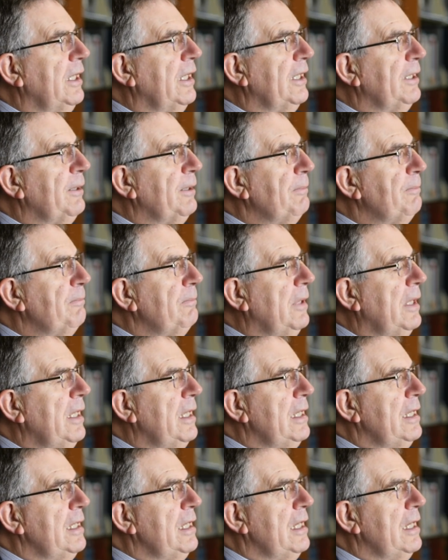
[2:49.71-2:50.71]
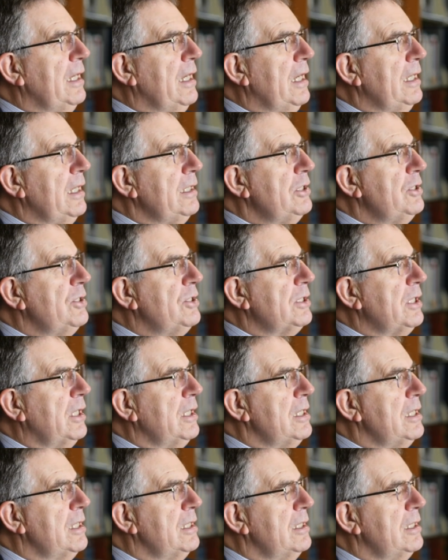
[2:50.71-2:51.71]
Um, and
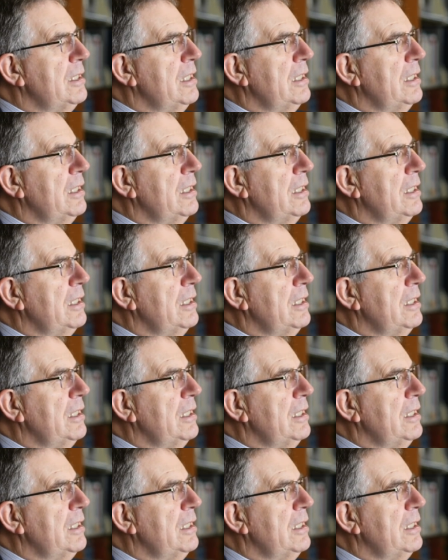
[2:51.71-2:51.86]
uh,